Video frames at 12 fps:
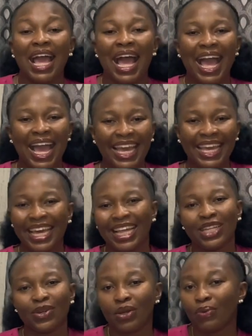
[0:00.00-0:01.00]
Hi,
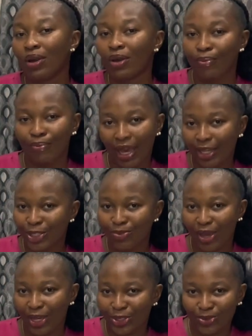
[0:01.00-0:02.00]
hello, and welcome back to
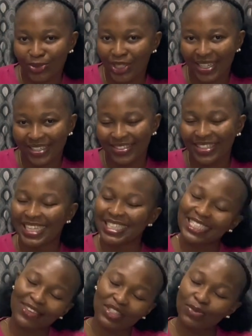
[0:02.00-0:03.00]
my YouTube channel.
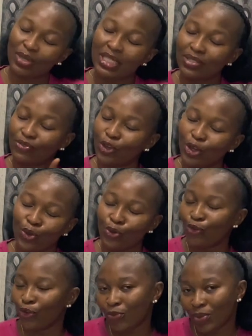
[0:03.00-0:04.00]
It's safe space for
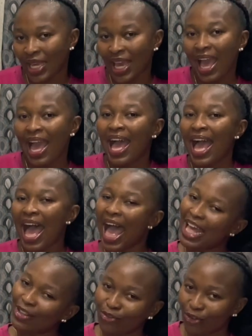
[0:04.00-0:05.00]
you, for me,
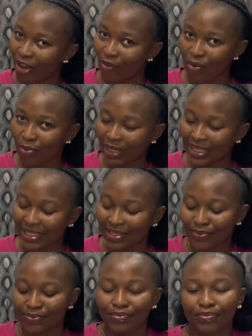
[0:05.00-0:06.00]
and for everybody.